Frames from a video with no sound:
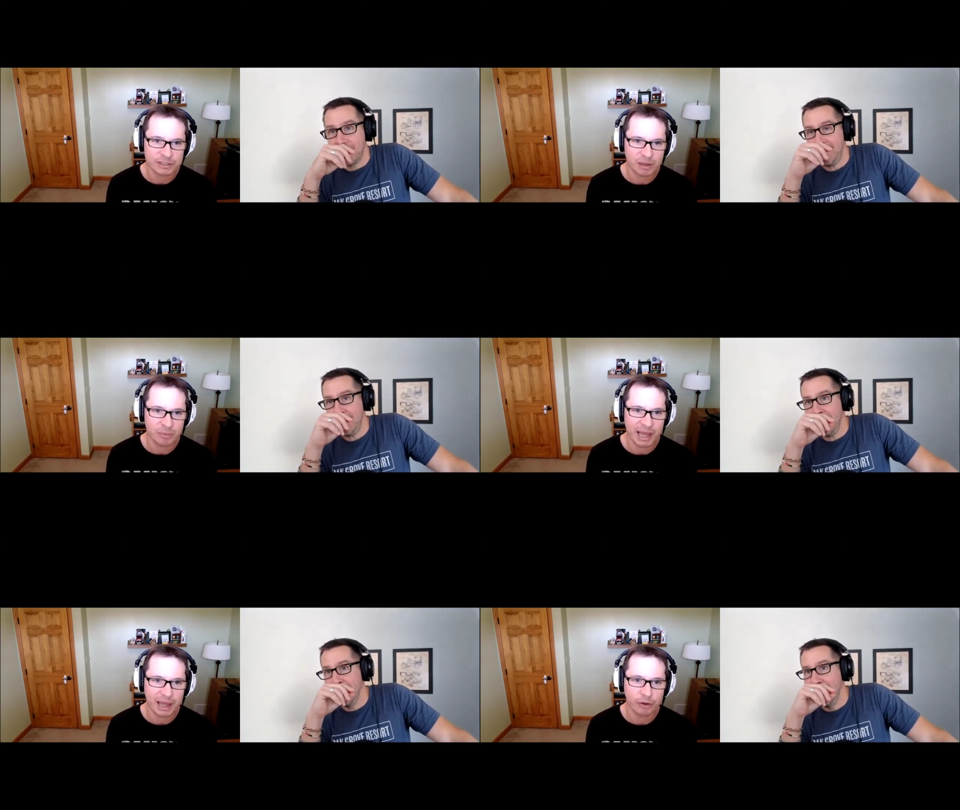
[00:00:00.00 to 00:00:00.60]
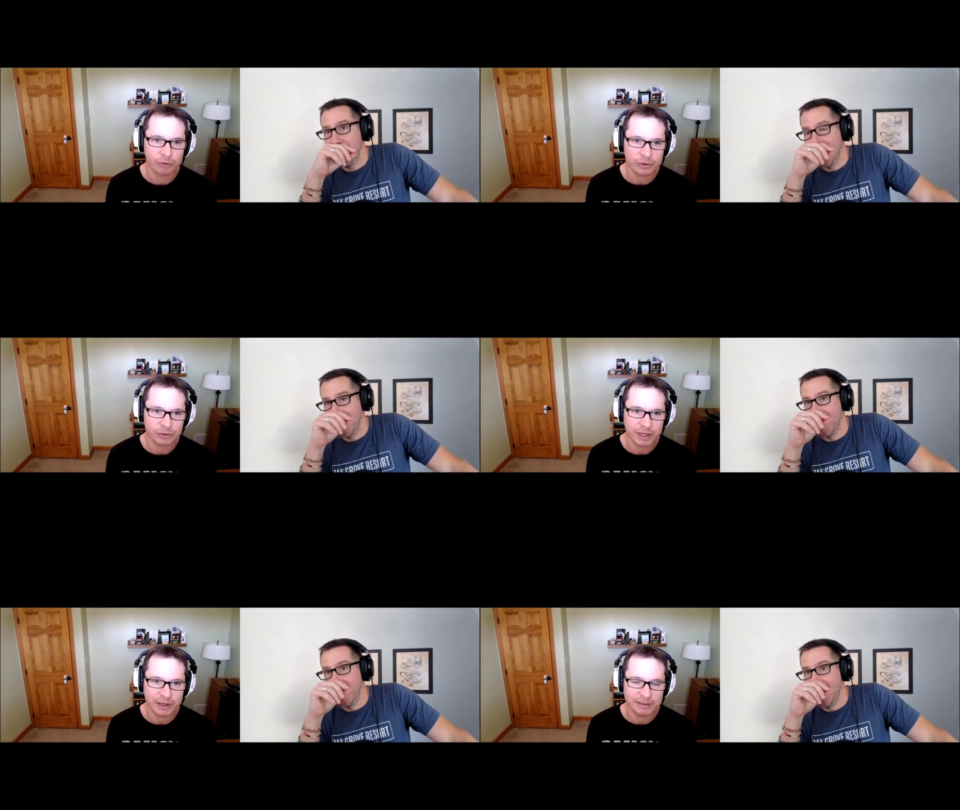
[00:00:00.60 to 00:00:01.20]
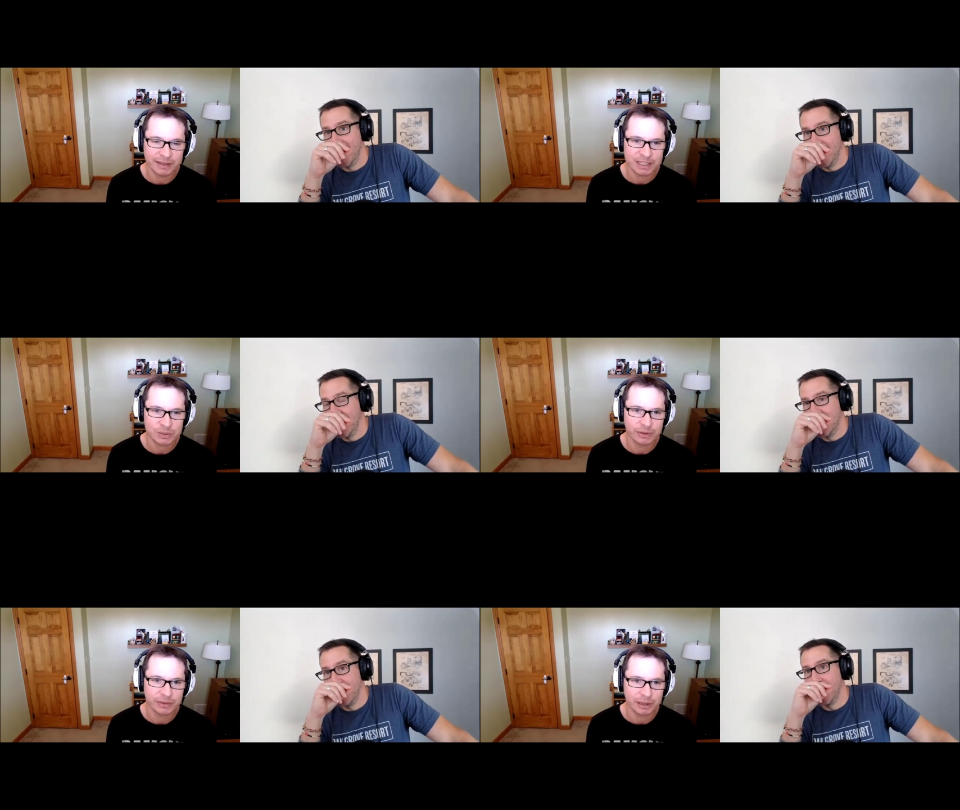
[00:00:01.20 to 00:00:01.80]
Speaker 1: somehow real tight that's
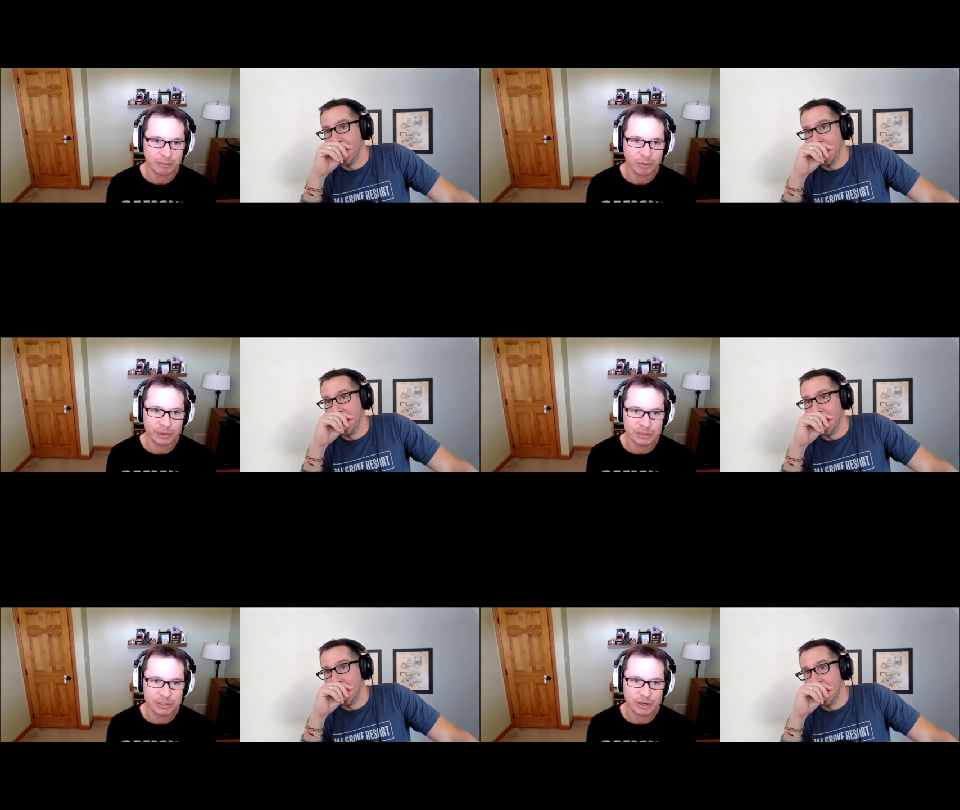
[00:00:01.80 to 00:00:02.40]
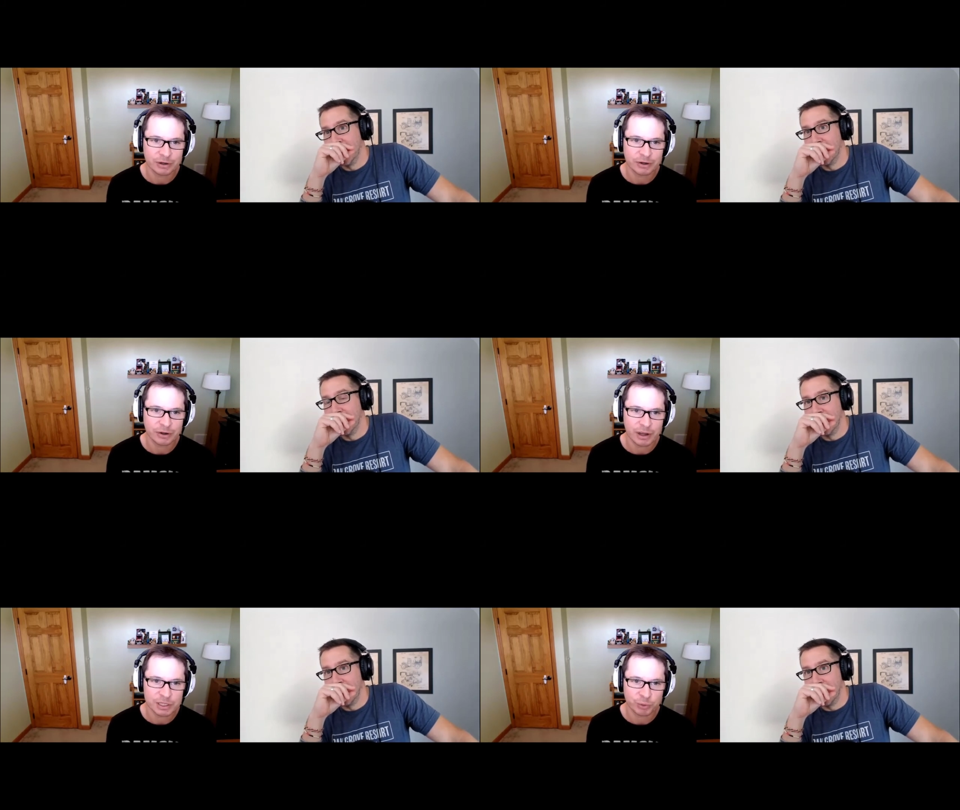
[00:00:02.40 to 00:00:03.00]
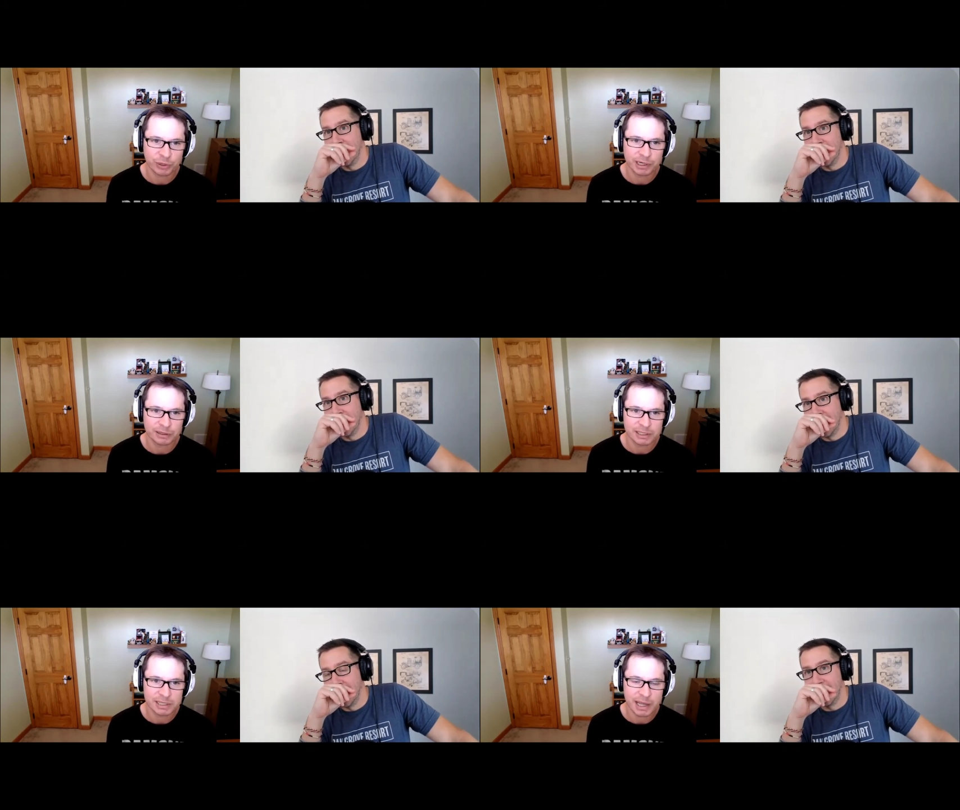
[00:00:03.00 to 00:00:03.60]
one thing but when you start crossbreeding
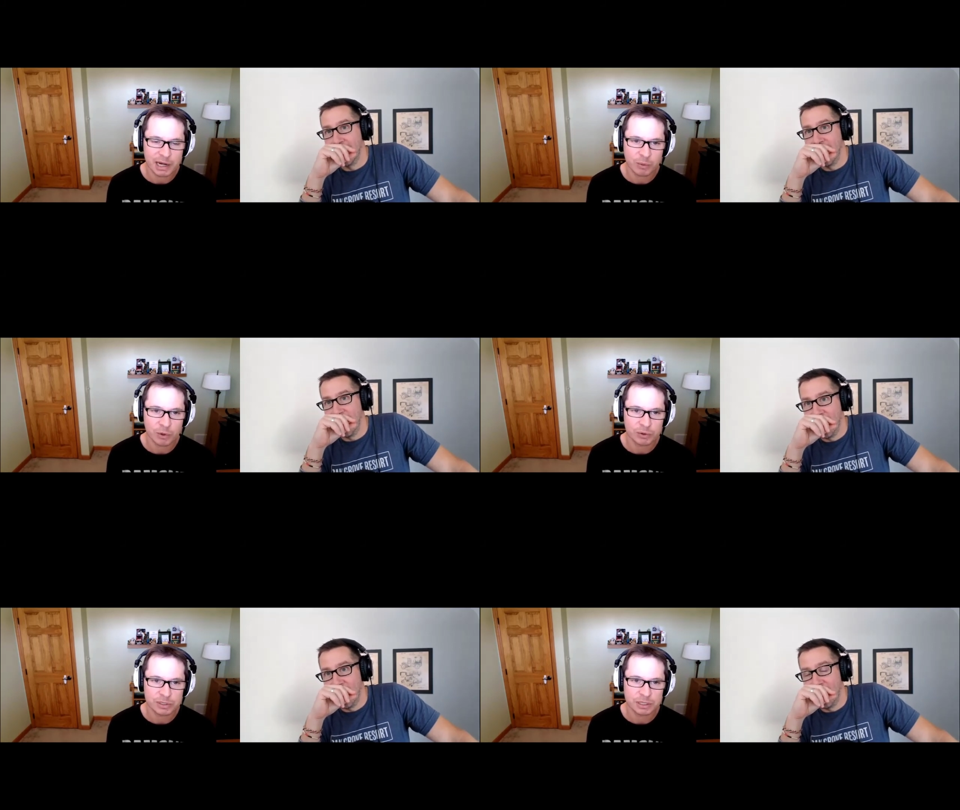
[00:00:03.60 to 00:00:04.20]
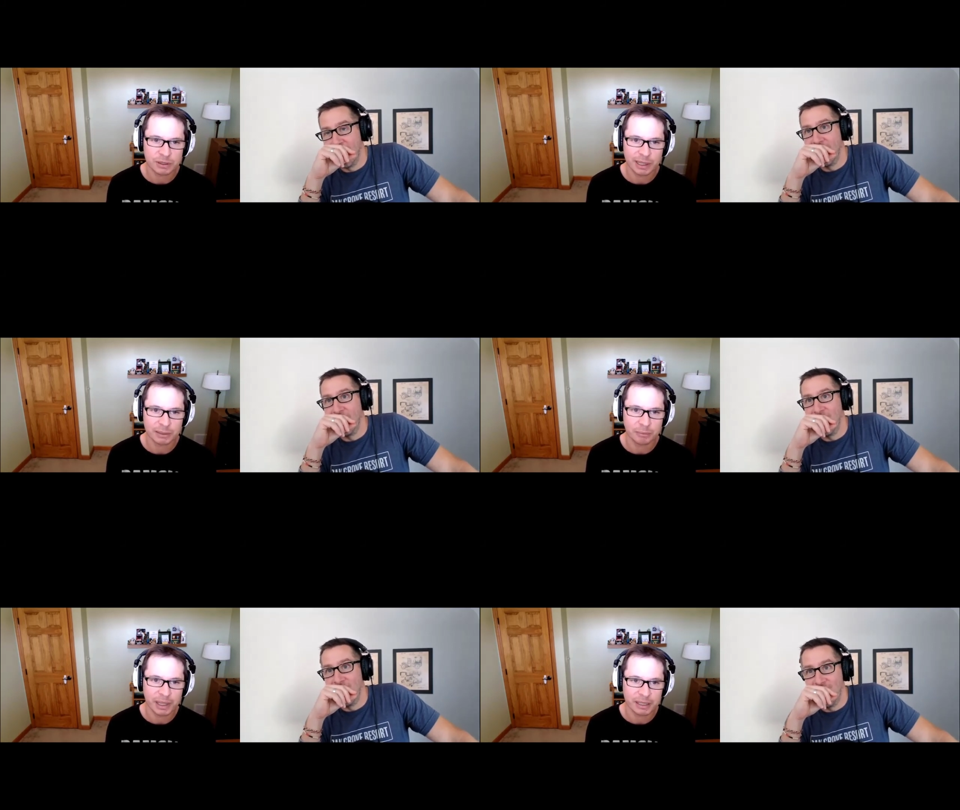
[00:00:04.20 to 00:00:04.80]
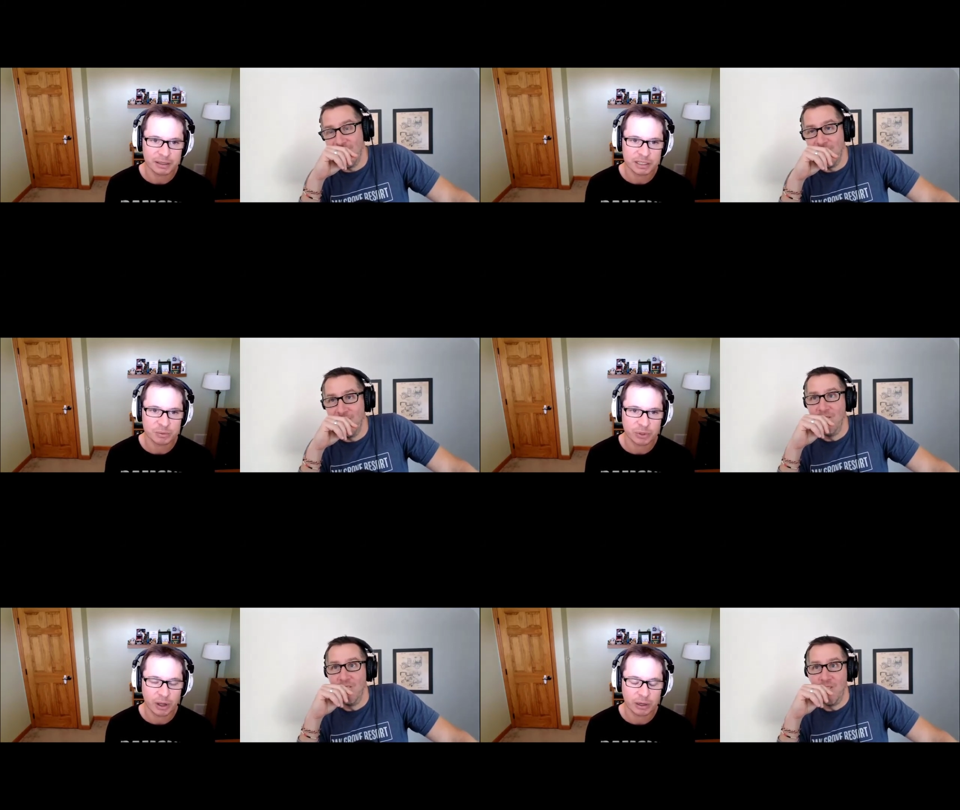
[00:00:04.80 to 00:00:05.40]
these animals to like make this
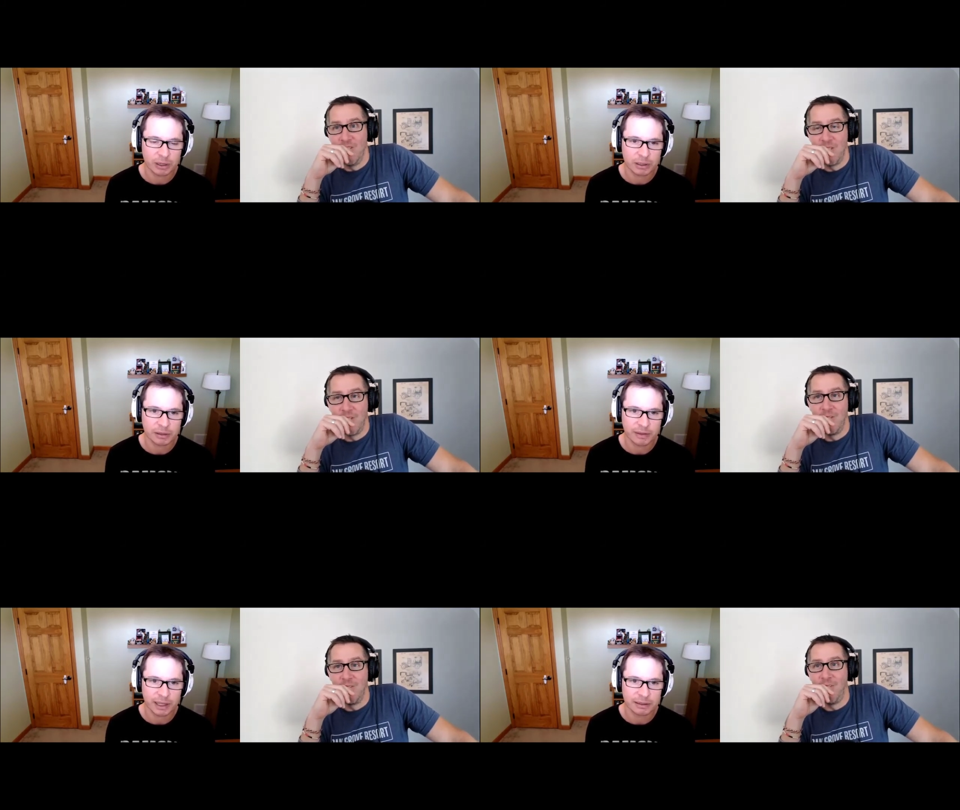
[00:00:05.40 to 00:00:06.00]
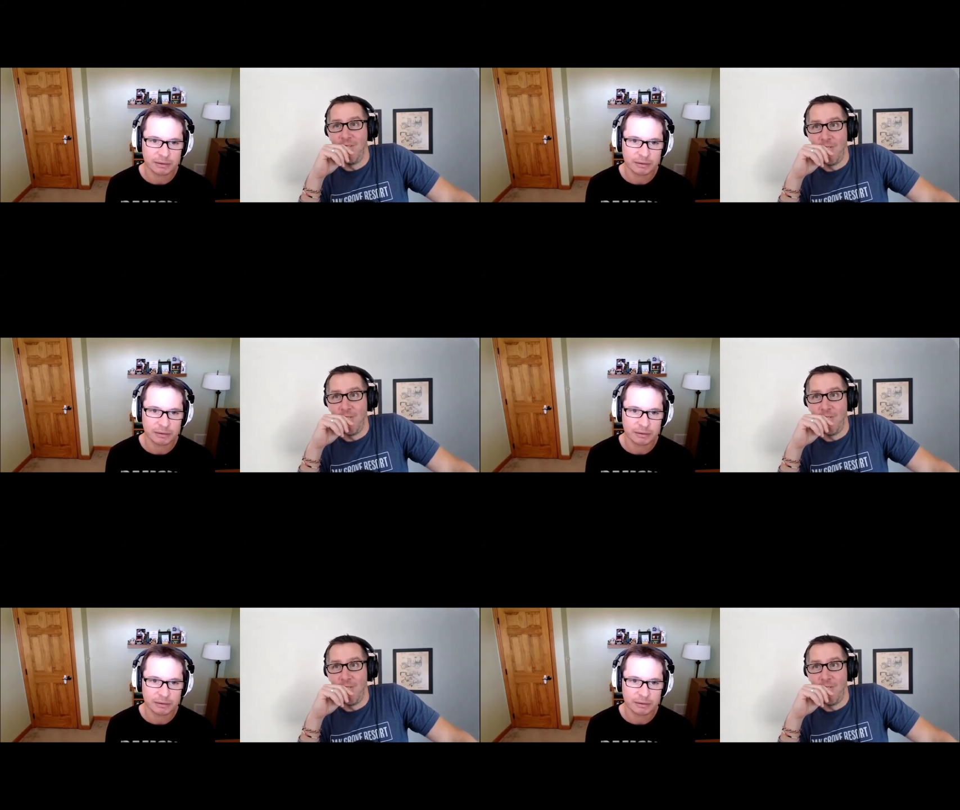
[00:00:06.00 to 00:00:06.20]
product that